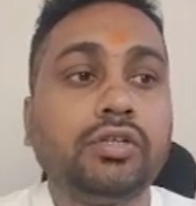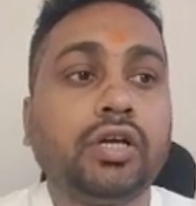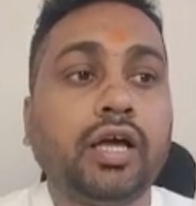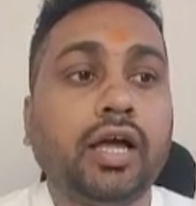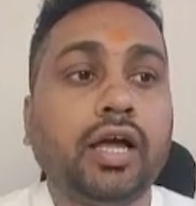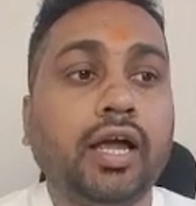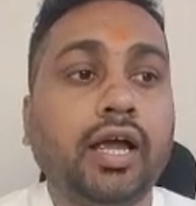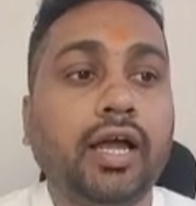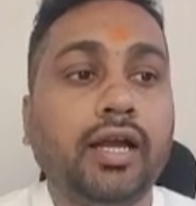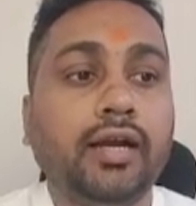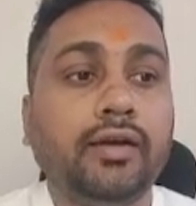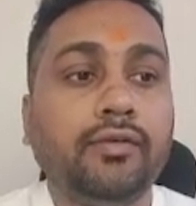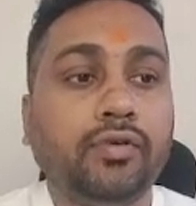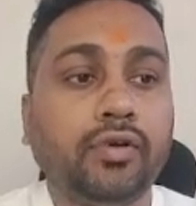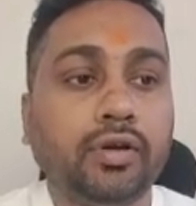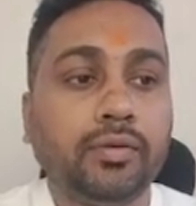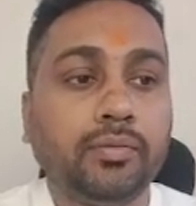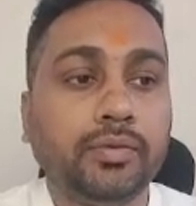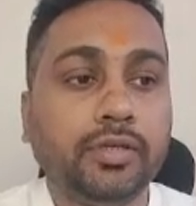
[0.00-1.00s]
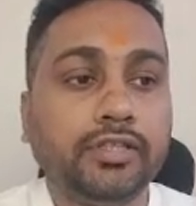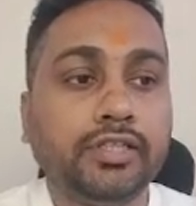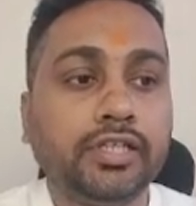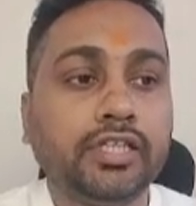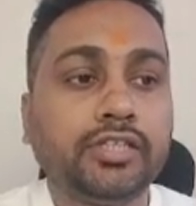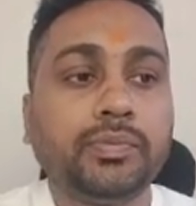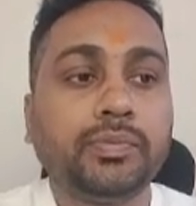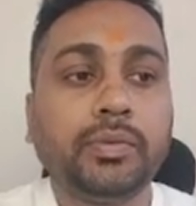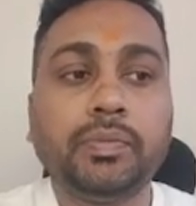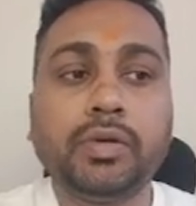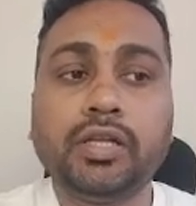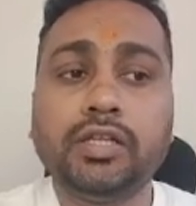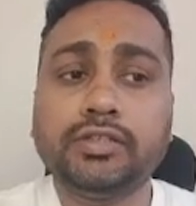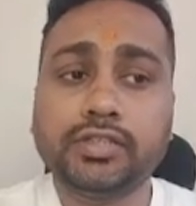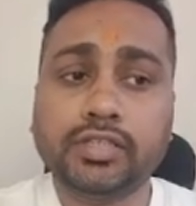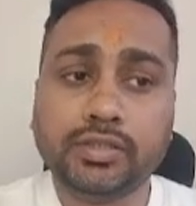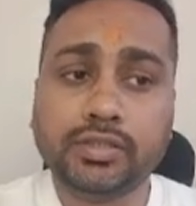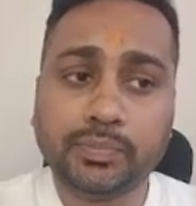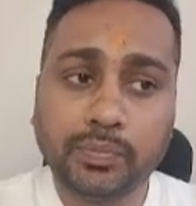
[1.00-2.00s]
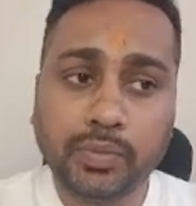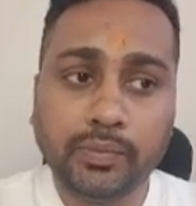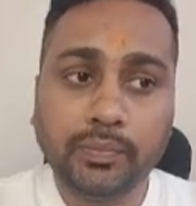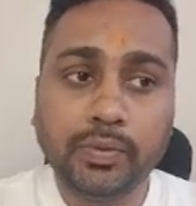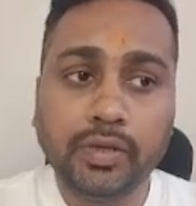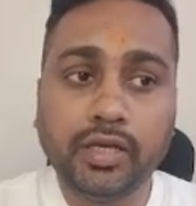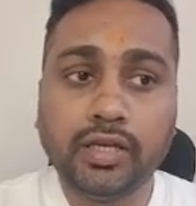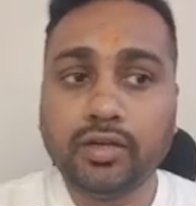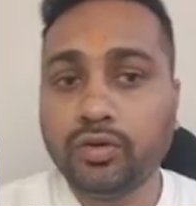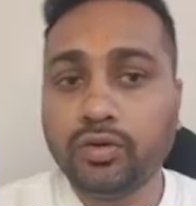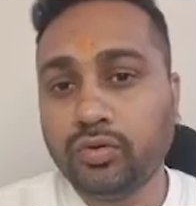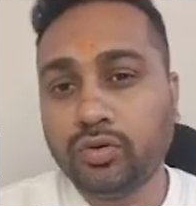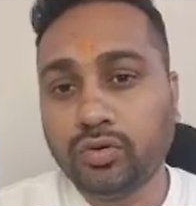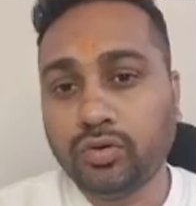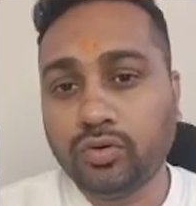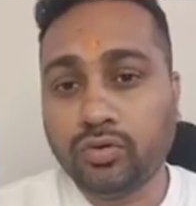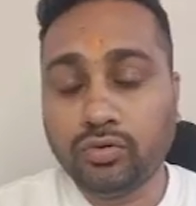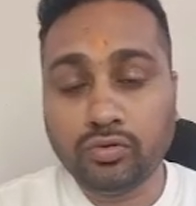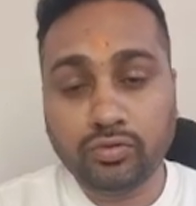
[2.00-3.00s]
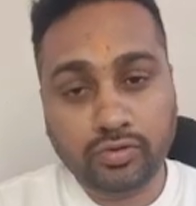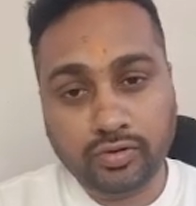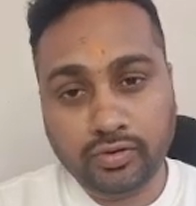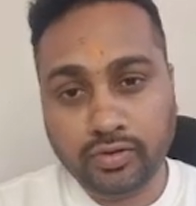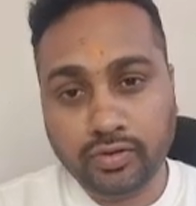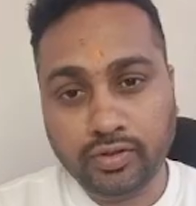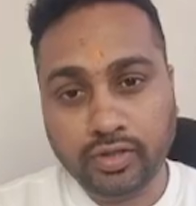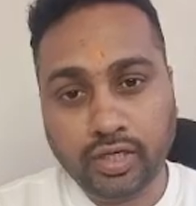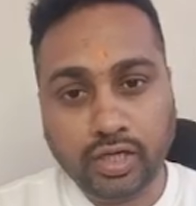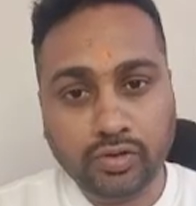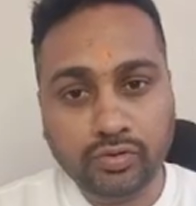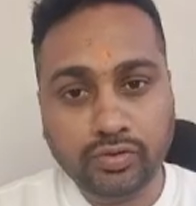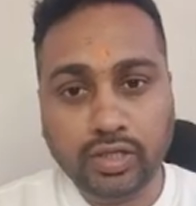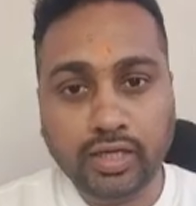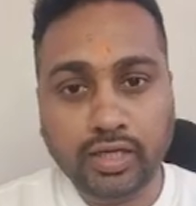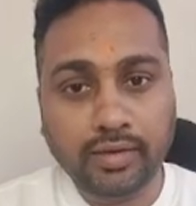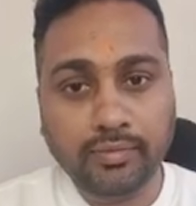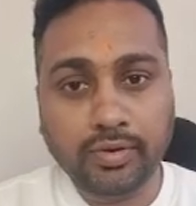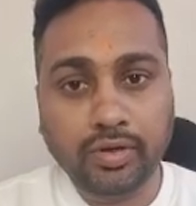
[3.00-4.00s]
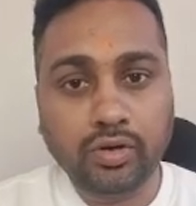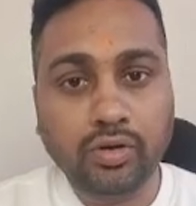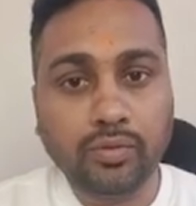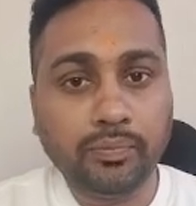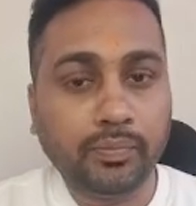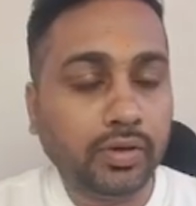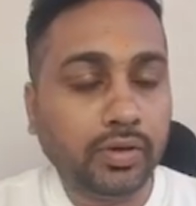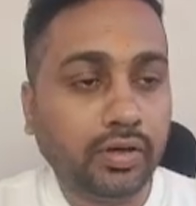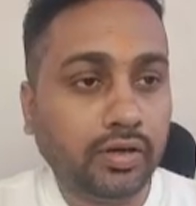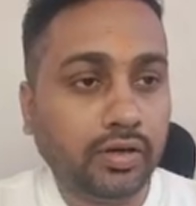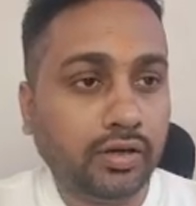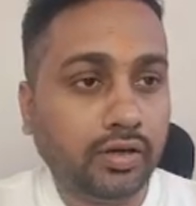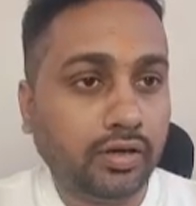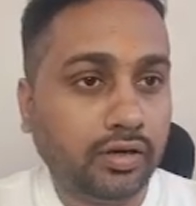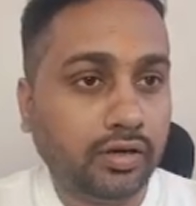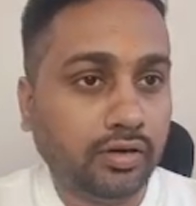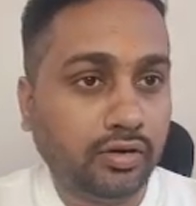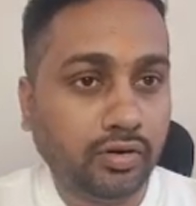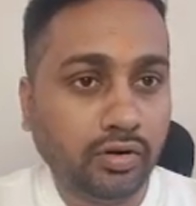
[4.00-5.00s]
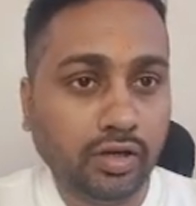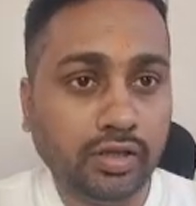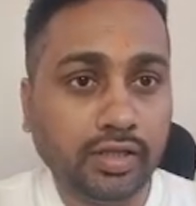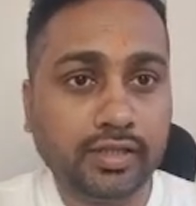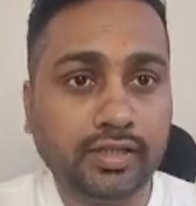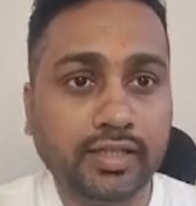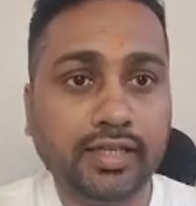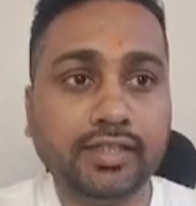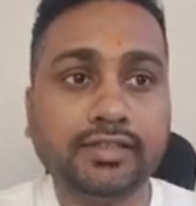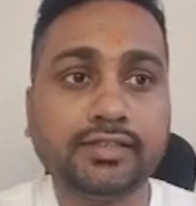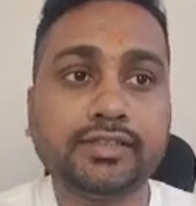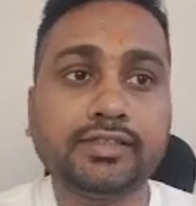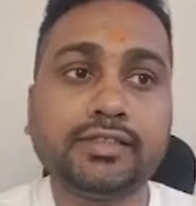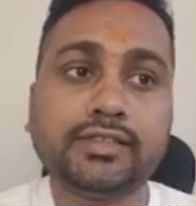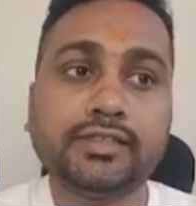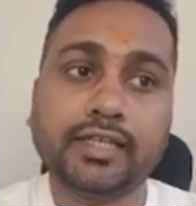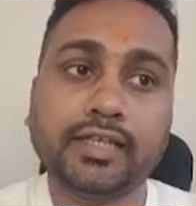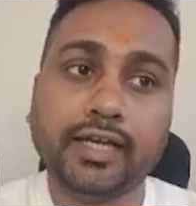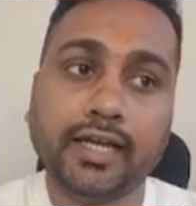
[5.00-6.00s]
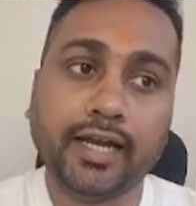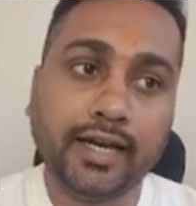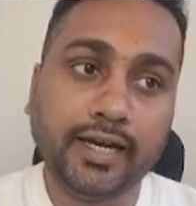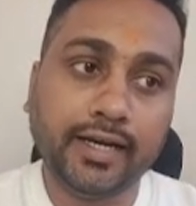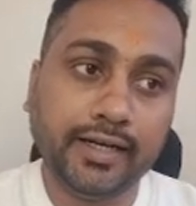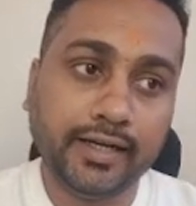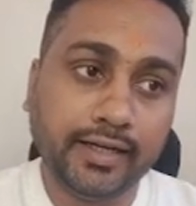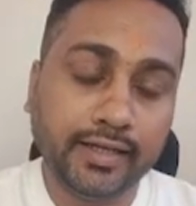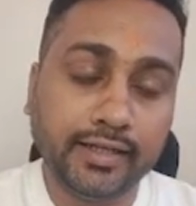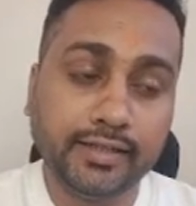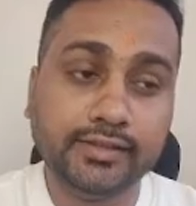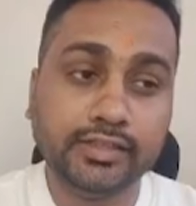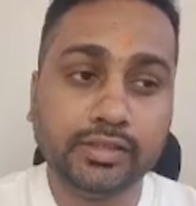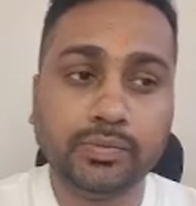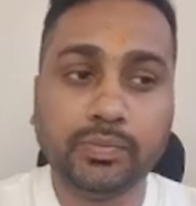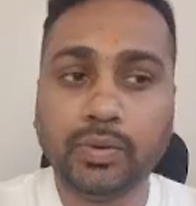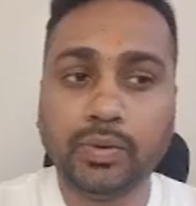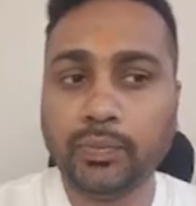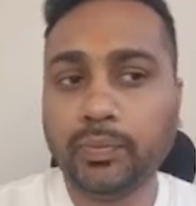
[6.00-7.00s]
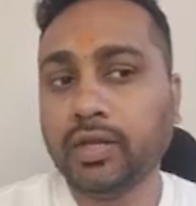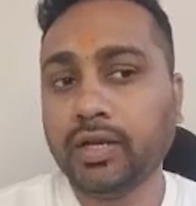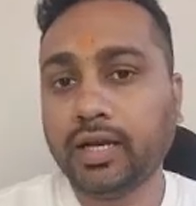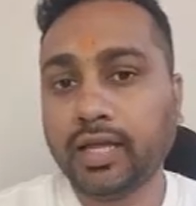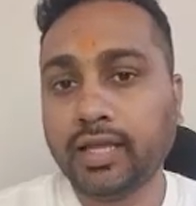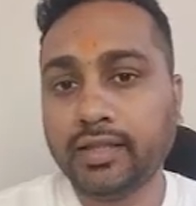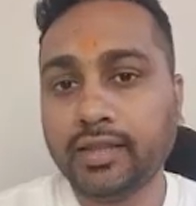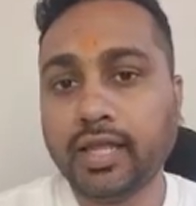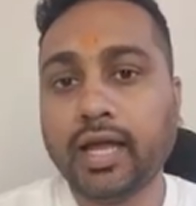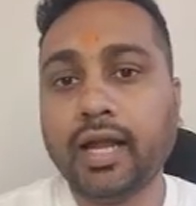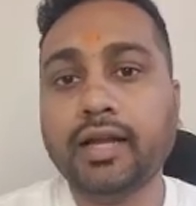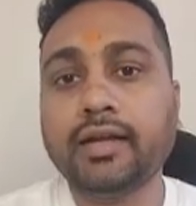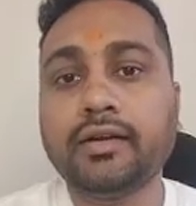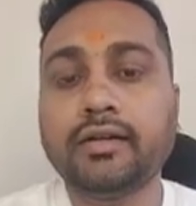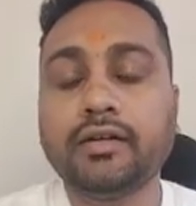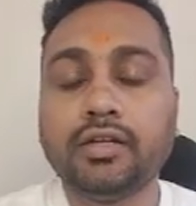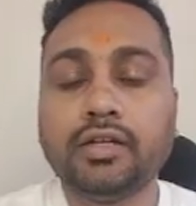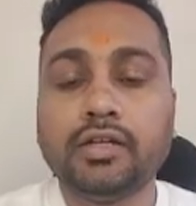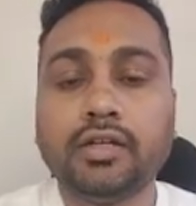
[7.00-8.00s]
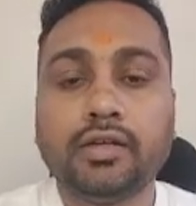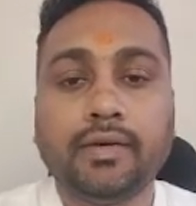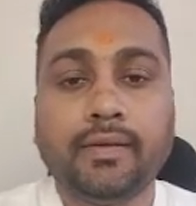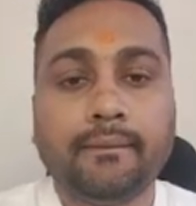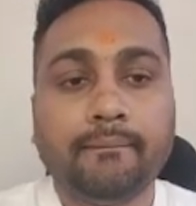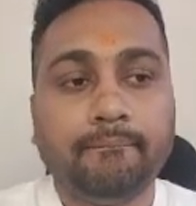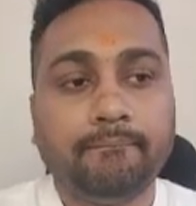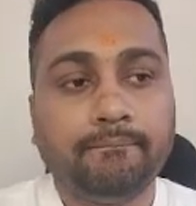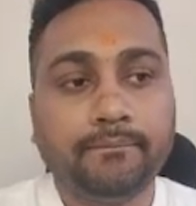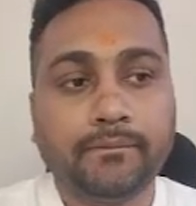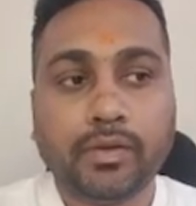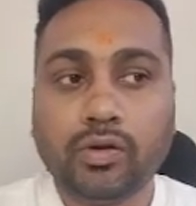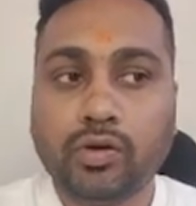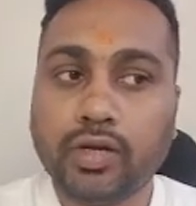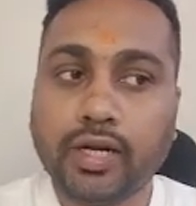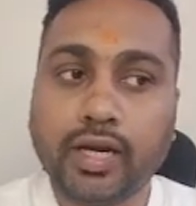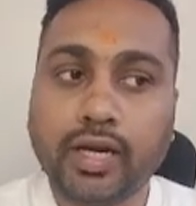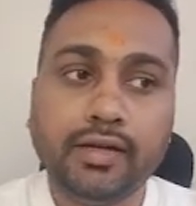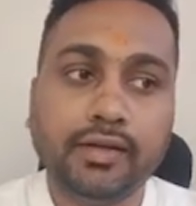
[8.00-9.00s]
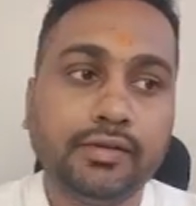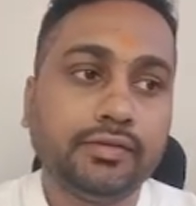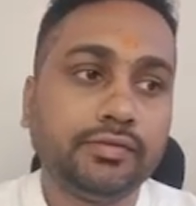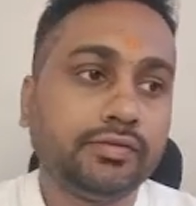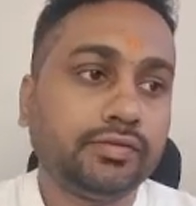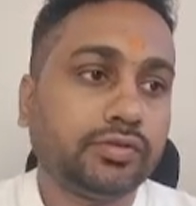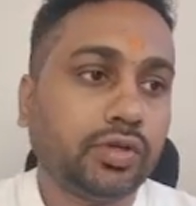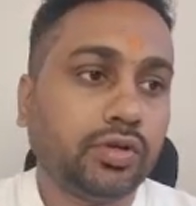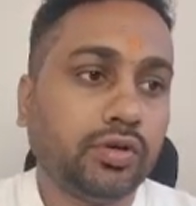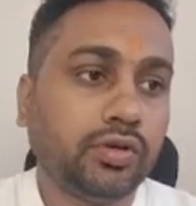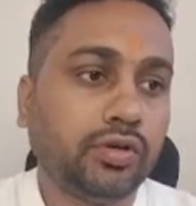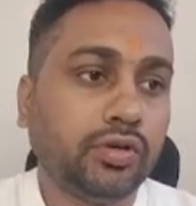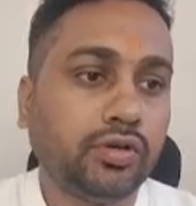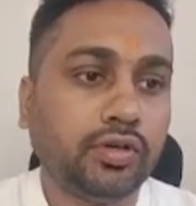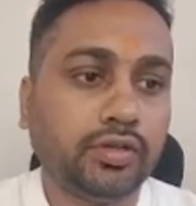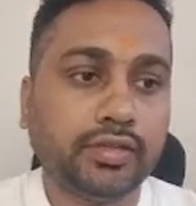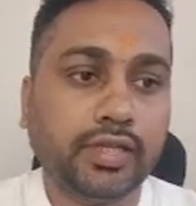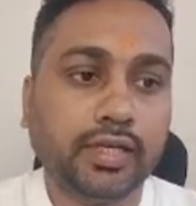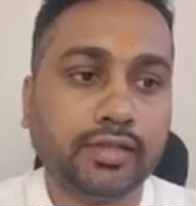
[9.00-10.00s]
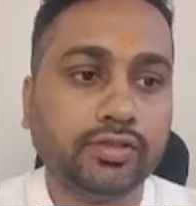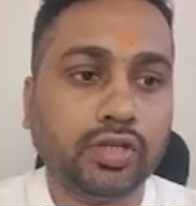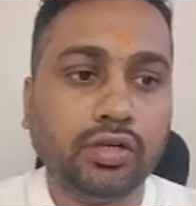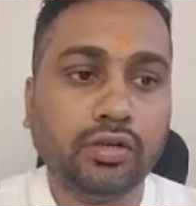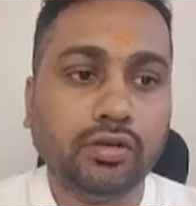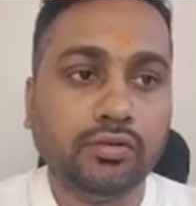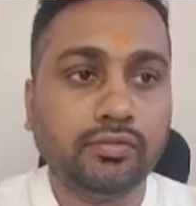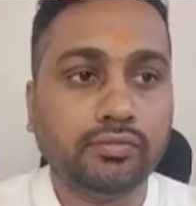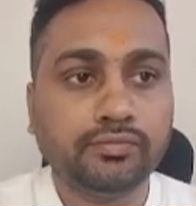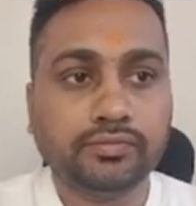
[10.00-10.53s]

And for BGS people, just prepare, you know, now the level of all the things. And just prepare like that. All right. So that's all.